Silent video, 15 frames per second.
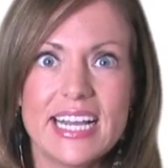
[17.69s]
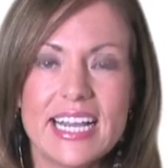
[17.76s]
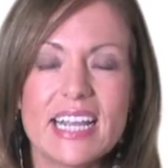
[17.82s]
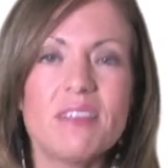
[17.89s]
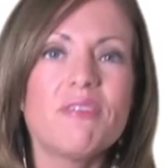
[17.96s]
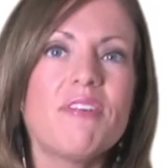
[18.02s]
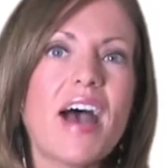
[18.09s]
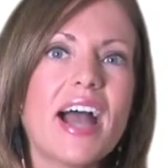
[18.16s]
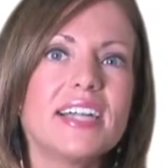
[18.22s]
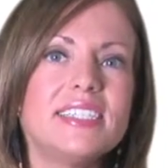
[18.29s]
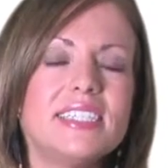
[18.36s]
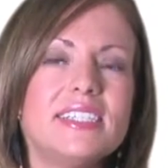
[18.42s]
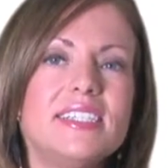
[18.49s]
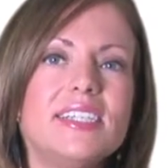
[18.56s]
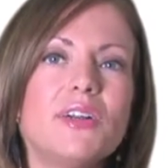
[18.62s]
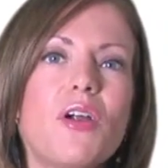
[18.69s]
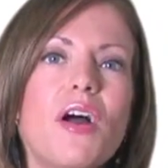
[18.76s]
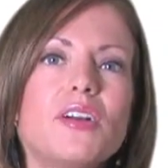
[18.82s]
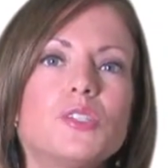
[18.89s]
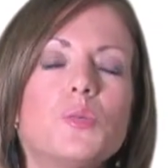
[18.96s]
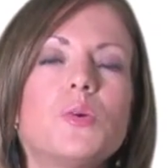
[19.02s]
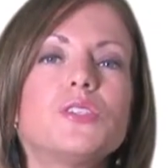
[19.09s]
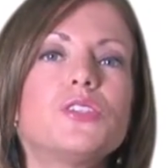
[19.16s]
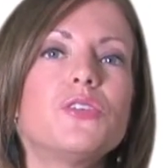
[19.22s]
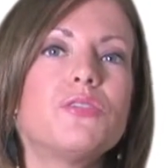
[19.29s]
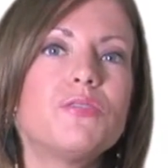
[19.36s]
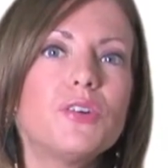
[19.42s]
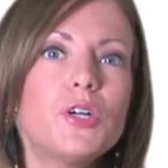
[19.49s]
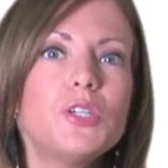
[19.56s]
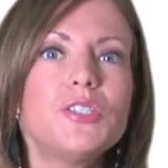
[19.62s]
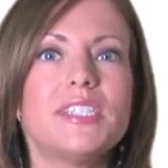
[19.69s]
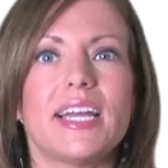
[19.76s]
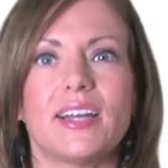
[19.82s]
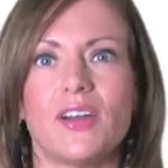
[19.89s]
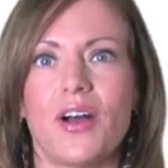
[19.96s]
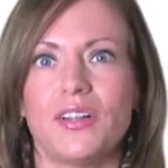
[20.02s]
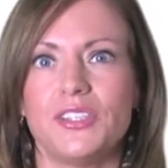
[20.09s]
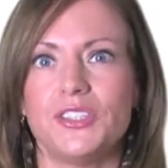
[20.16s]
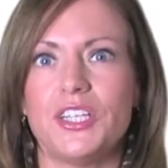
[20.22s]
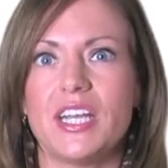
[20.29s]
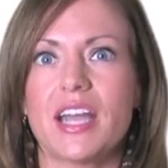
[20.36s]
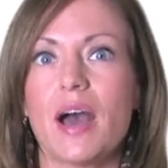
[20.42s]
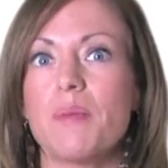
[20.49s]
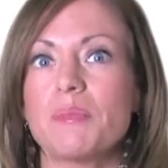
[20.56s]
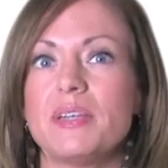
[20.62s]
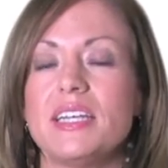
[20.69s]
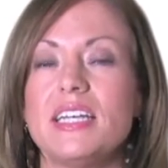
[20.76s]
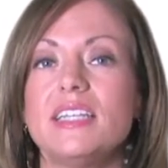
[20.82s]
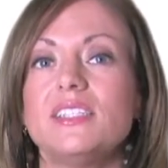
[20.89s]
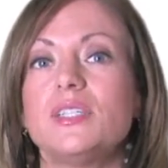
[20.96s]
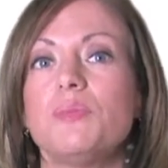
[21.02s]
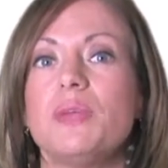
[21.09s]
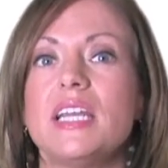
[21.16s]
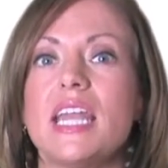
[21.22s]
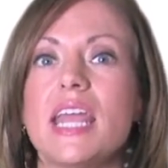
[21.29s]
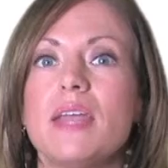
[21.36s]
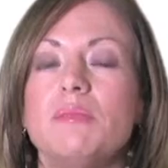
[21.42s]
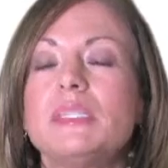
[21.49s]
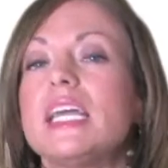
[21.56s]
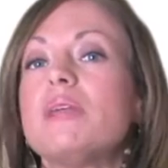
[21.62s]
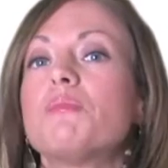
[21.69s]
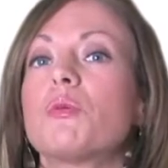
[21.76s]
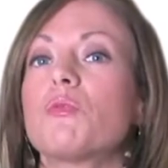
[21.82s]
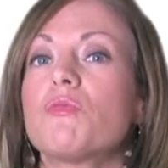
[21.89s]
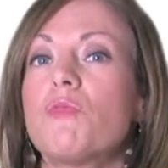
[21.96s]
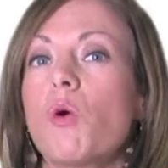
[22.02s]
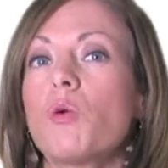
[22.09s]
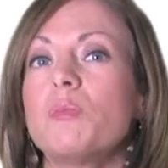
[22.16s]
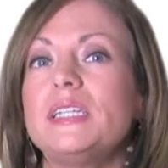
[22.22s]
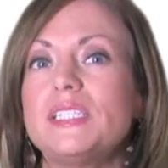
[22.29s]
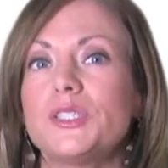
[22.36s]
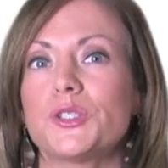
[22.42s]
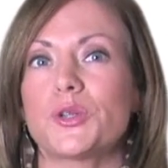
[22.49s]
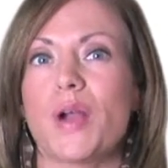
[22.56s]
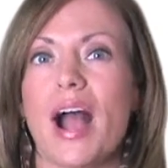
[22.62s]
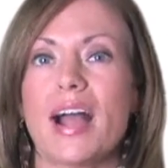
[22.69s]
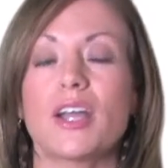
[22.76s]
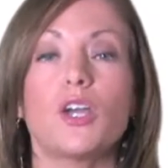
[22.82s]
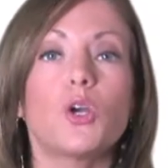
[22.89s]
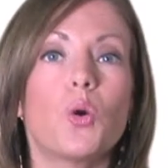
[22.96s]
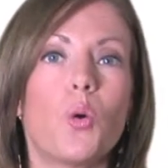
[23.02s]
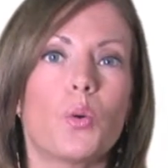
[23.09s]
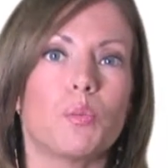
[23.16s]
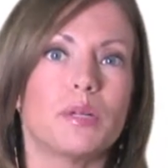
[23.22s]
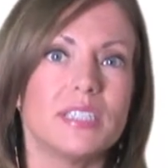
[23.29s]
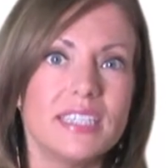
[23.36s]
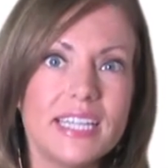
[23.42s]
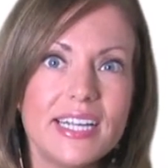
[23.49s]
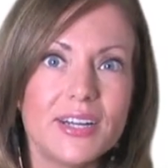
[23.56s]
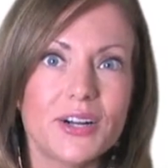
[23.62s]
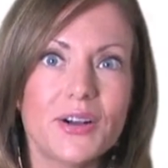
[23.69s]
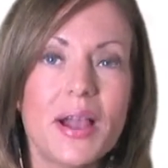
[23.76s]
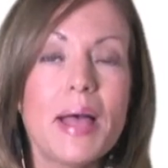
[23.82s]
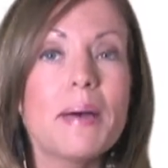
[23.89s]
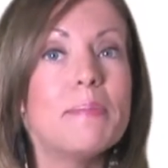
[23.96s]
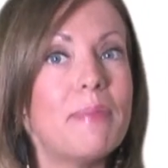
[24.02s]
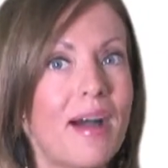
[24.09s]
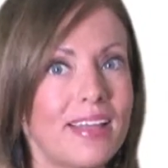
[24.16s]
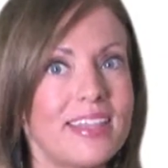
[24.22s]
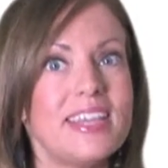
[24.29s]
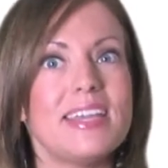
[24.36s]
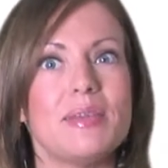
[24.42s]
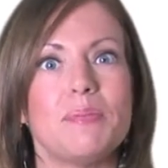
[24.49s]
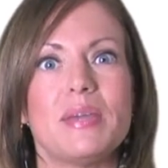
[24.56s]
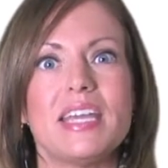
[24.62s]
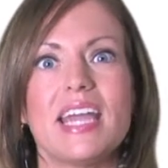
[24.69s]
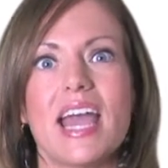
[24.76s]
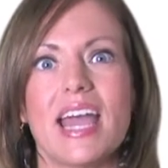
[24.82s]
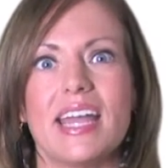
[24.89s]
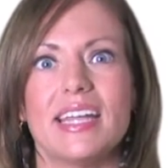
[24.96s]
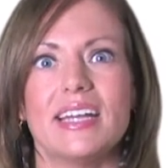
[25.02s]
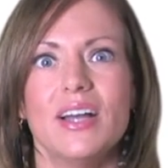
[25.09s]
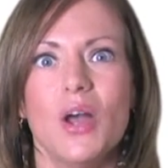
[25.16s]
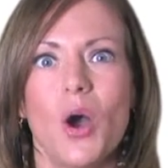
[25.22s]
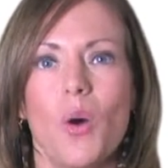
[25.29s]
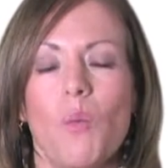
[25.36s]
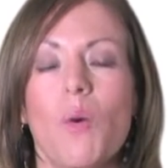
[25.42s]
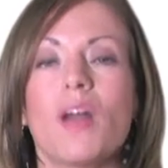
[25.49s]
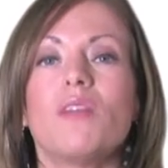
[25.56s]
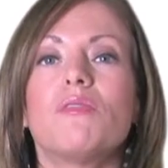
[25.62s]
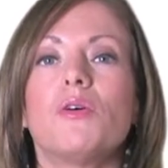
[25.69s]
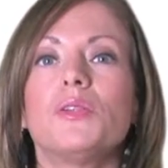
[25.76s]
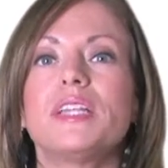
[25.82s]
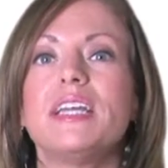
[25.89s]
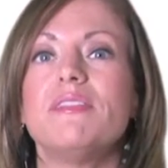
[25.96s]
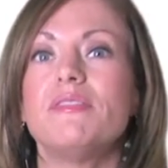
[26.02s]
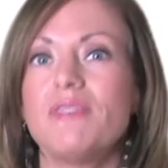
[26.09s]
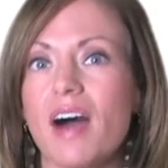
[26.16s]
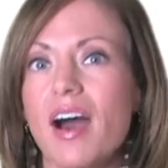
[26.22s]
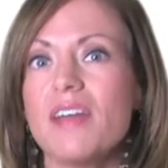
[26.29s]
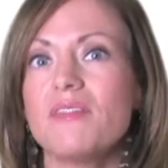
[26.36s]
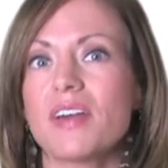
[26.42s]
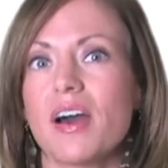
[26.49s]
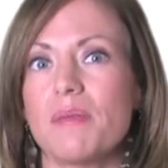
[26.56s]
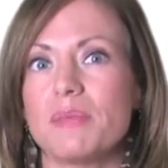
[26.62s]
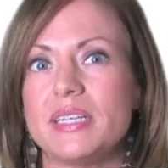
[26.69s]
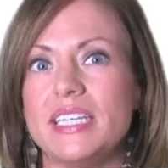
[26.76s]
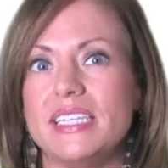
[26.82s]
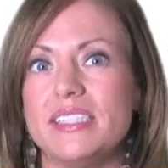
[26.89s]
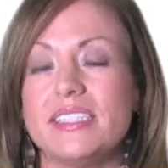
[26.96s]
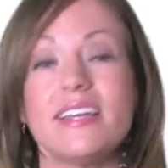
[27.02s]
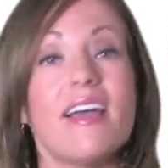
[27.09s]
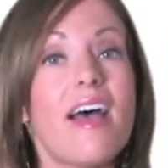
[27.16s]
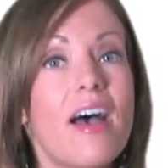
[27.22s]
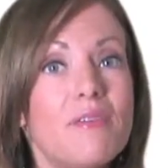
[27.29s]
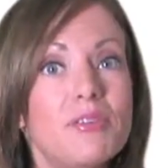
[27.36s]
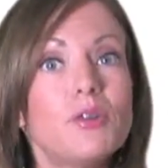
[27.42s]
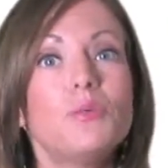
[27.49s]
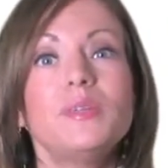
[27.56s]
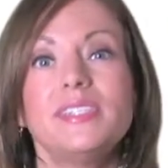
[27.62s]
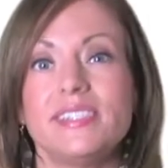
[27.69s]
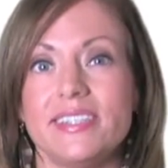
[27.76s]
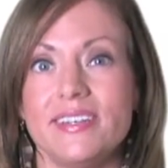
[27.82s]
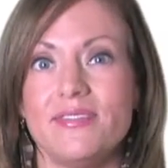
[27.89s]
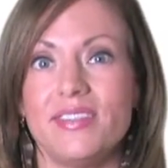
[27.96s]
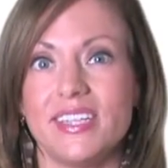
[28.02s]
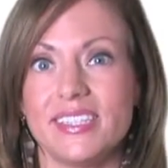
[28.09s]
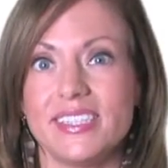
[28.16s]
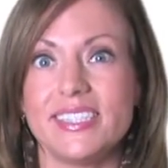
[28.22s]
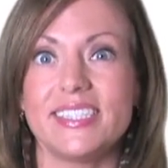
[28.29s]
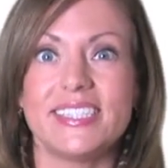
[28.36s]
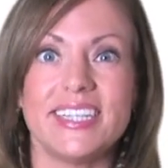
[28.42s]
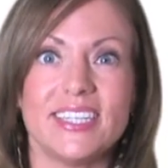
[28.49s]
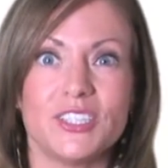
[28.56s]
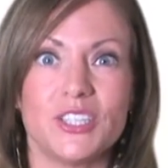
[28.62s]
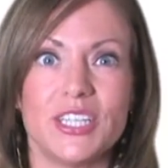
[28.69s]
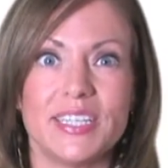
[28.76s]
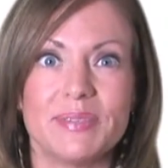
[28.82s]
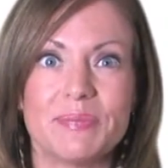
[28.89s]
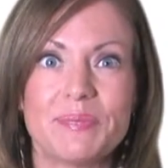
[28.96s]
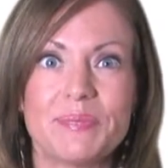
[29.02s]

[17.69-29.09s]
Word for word: In fact, Xerox was the first technology company to be named a performance track corporate leader by the EPA, one of only five companies to ever receive this distinction.